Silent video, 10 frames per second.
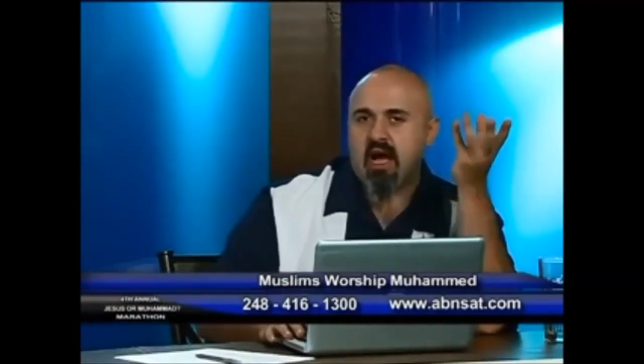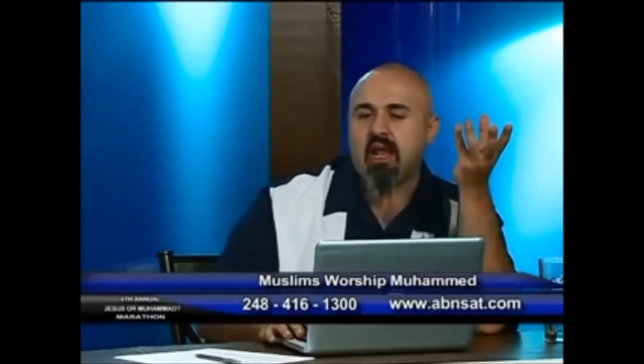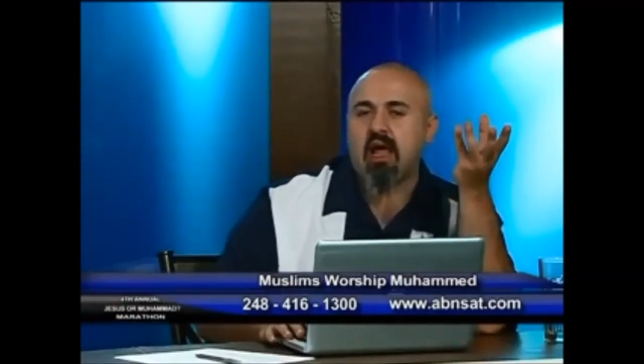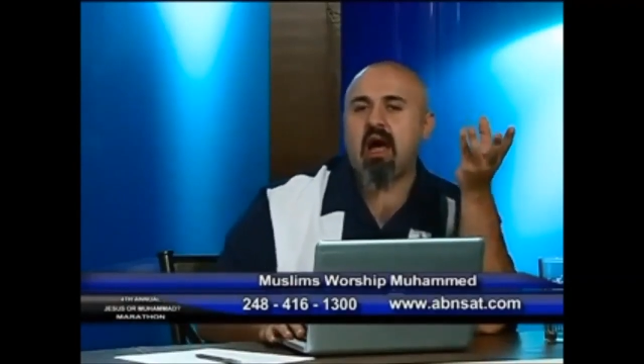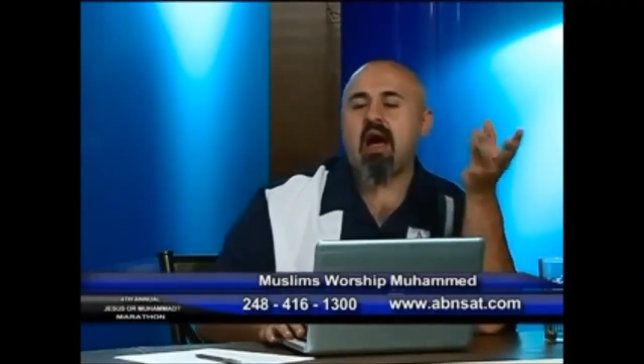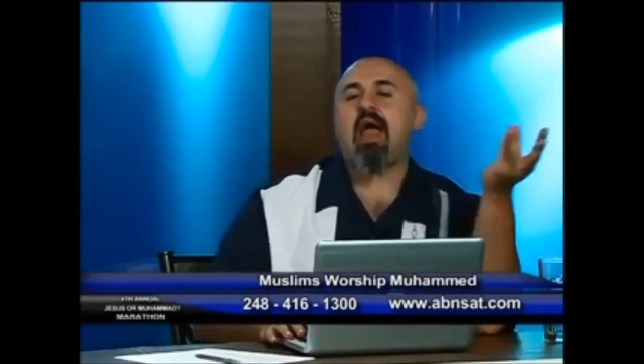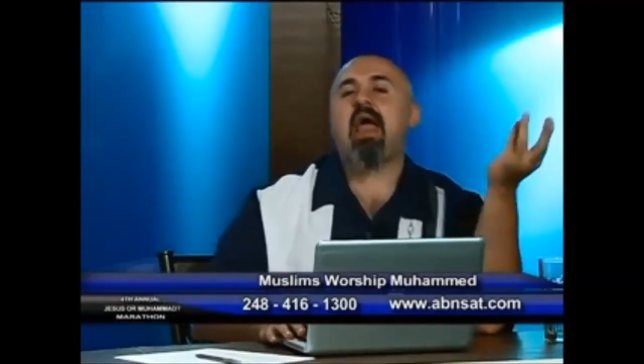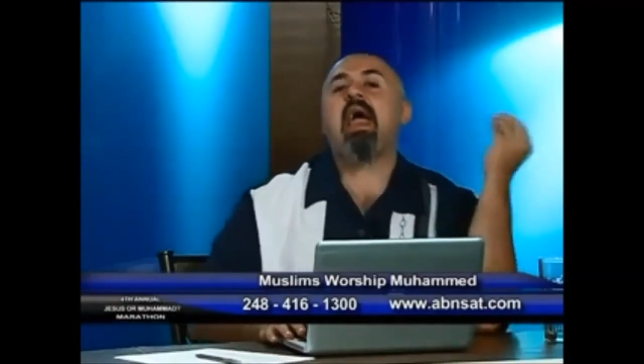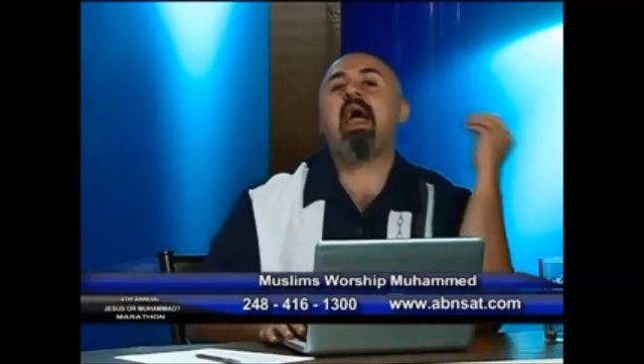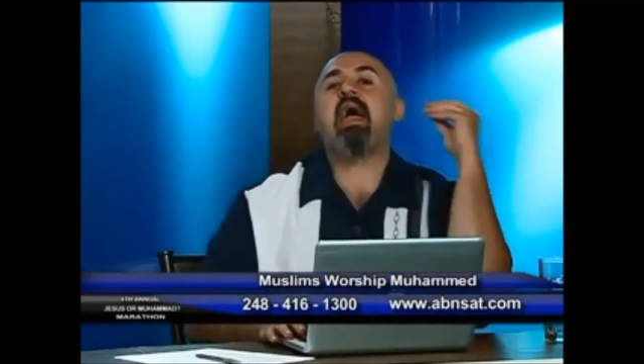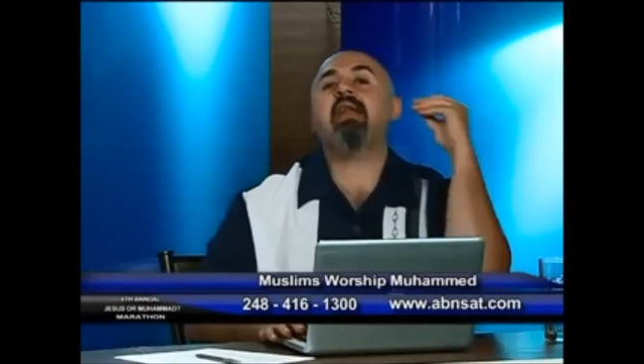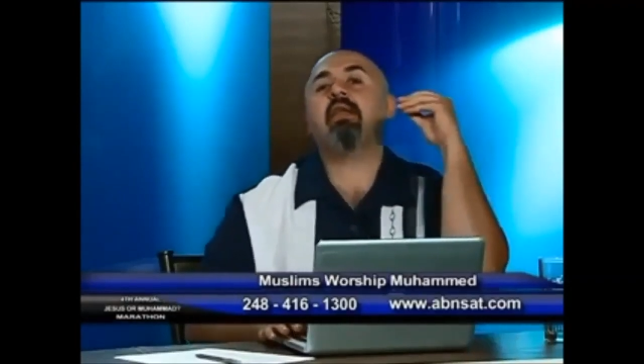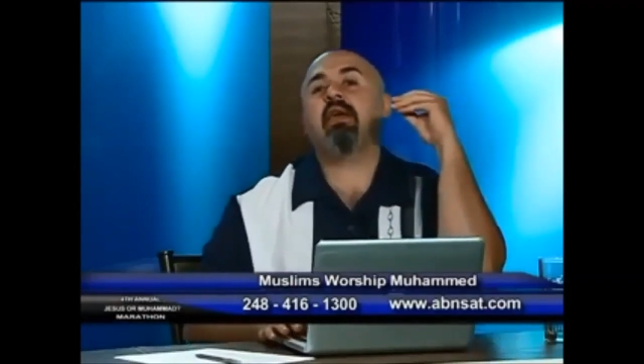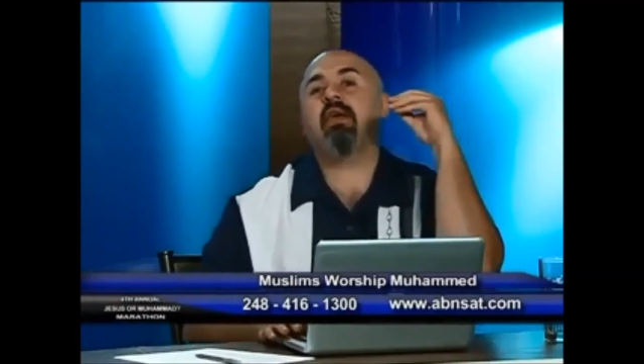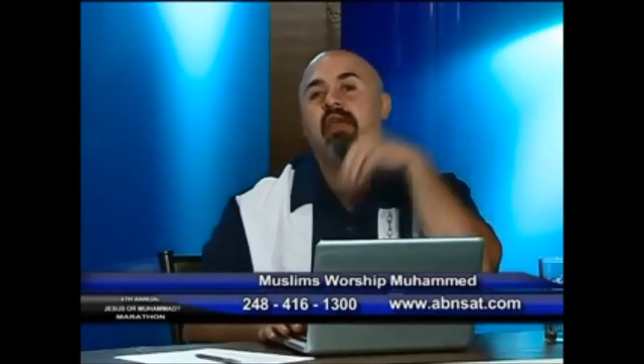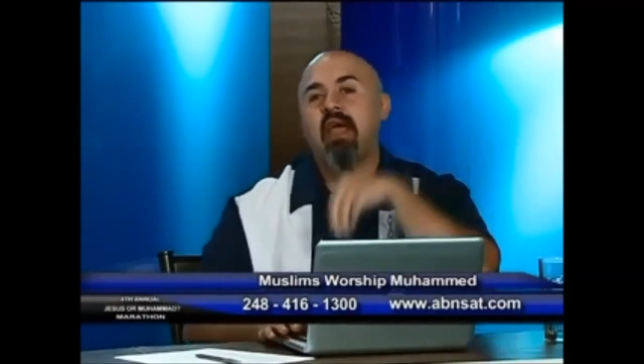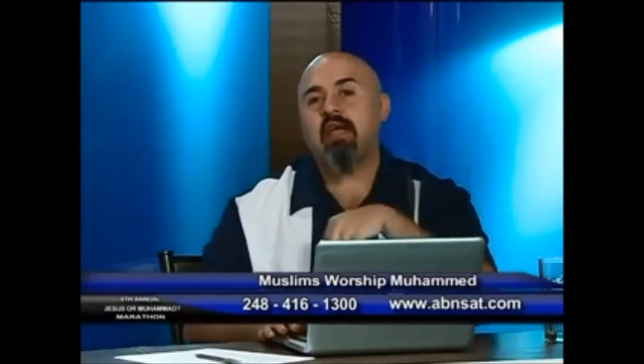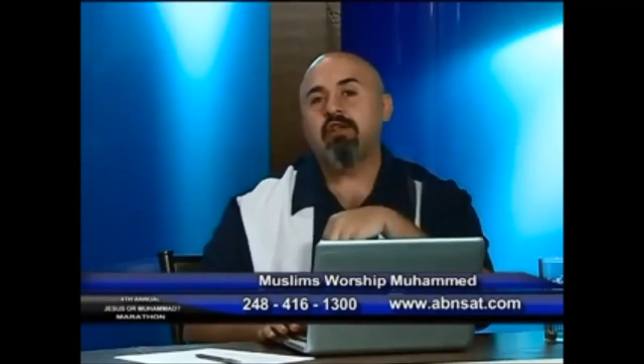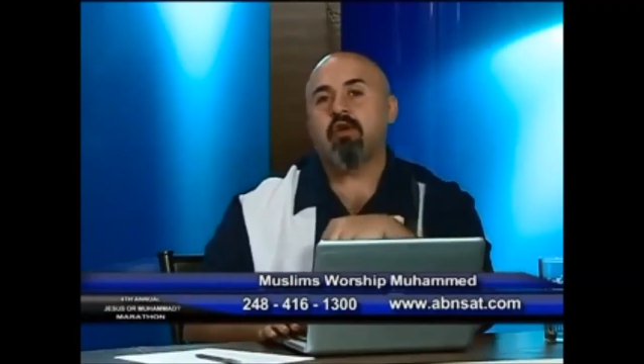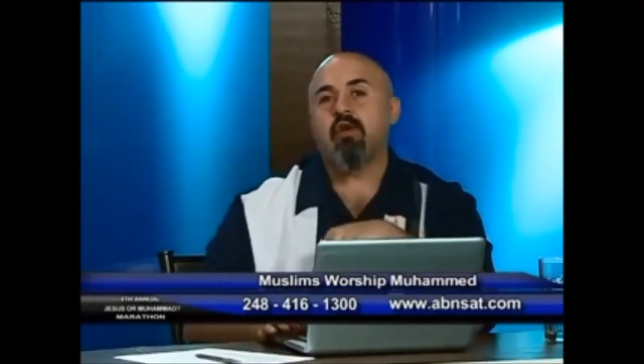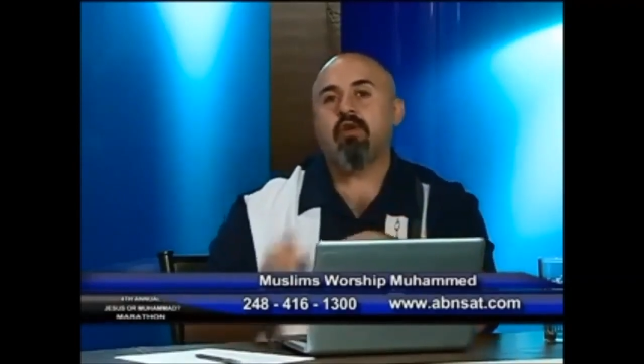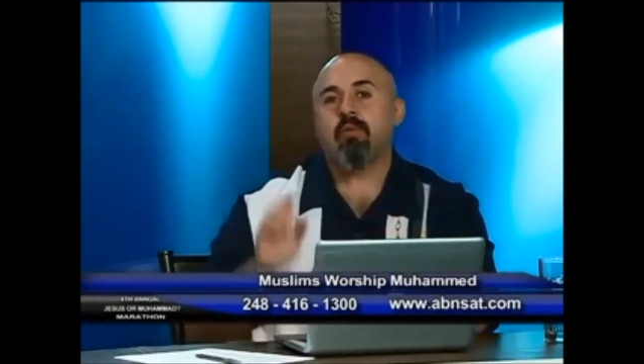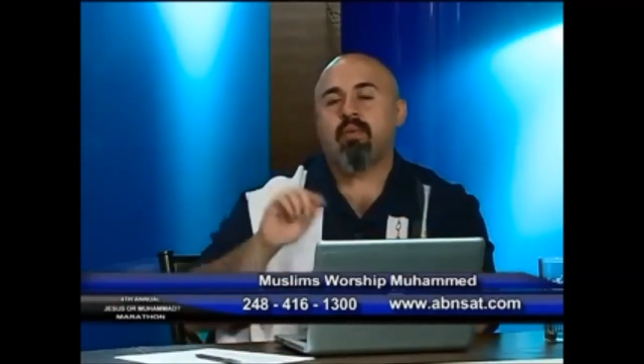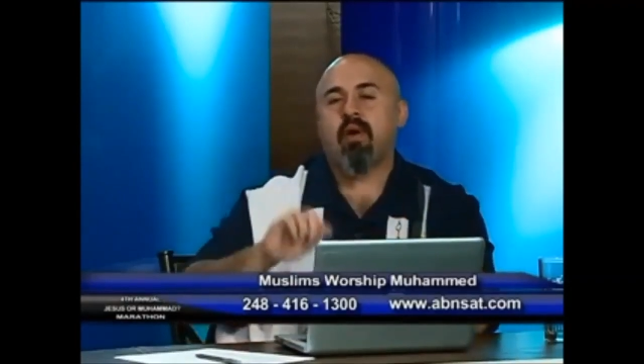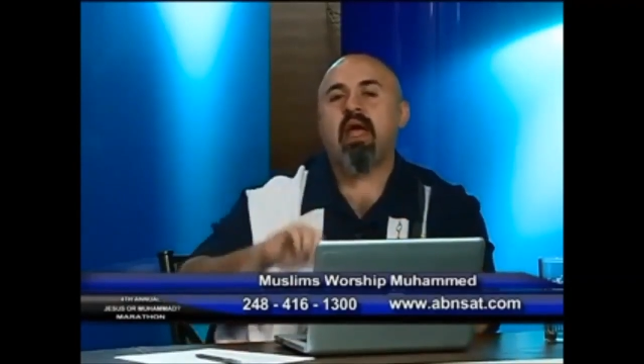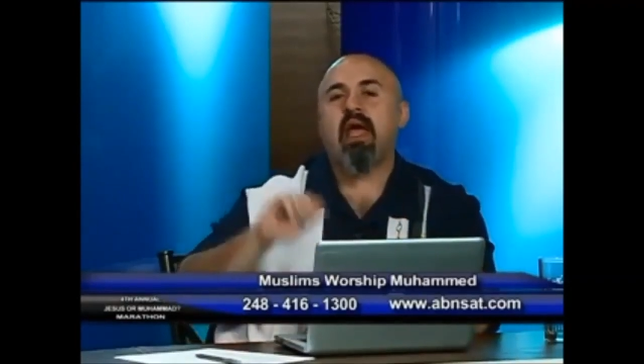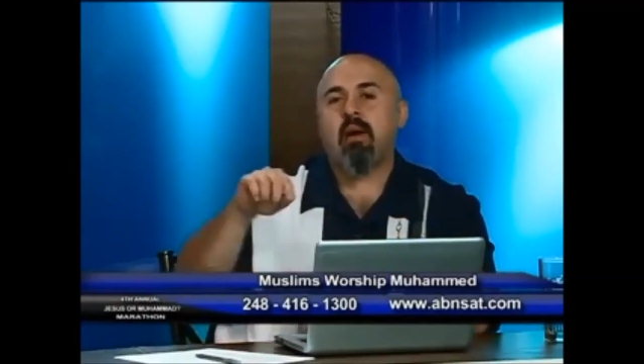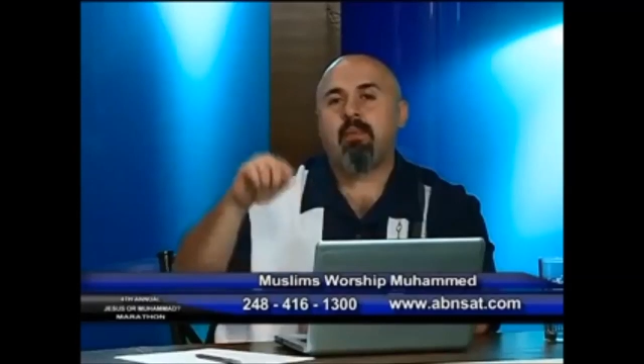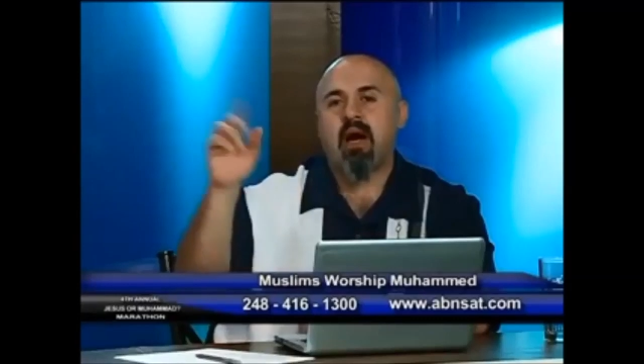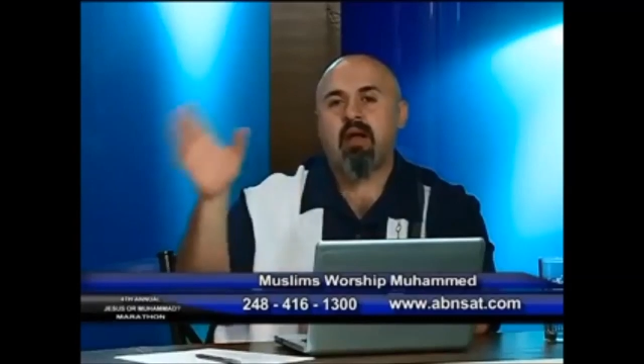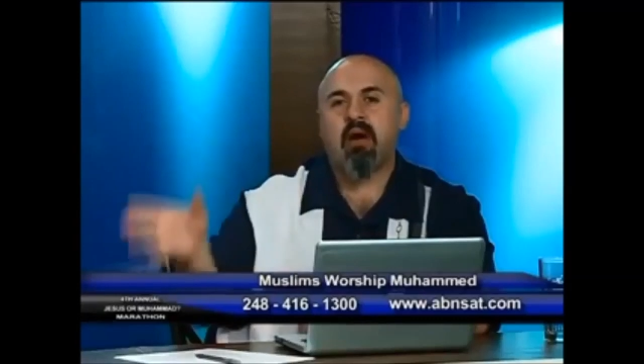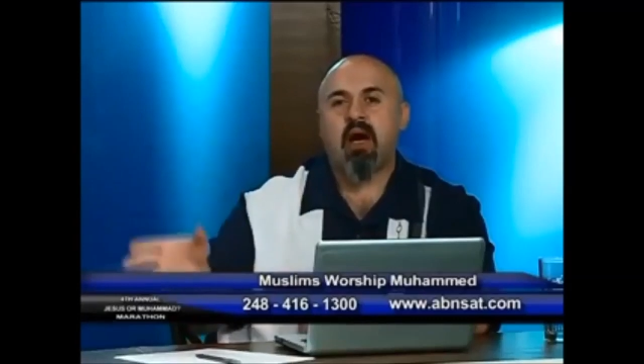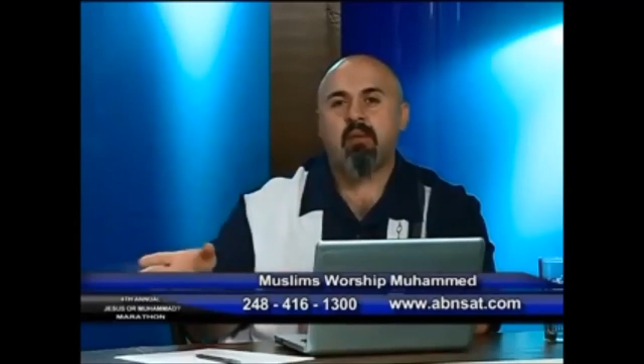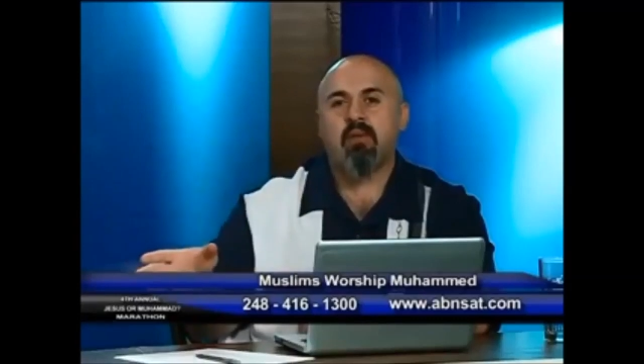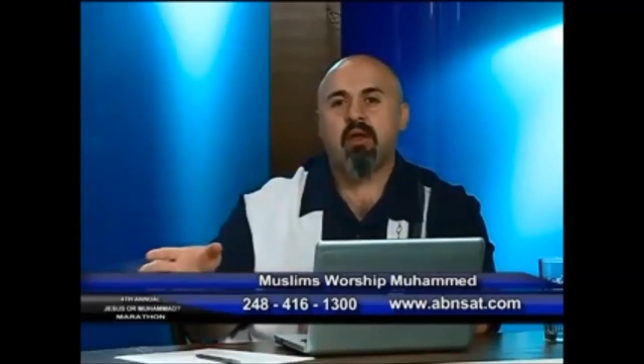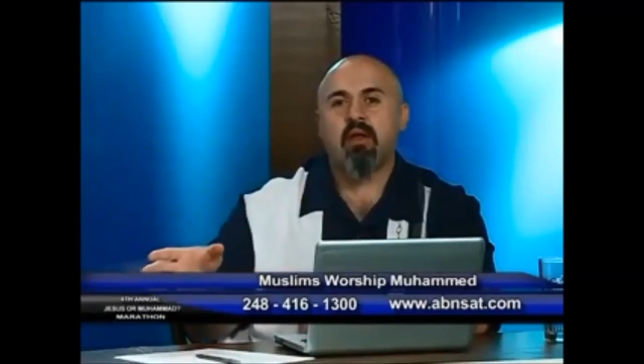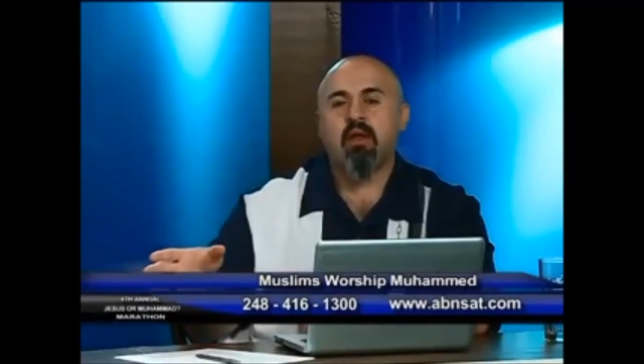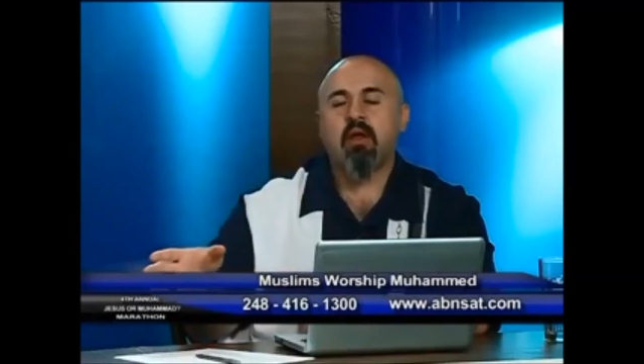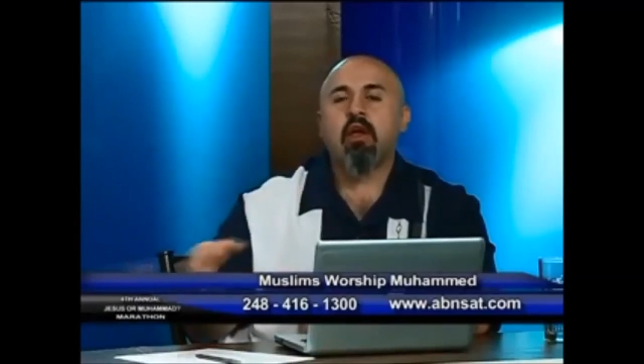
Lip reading: Allah and his angels pray upon Muhammad.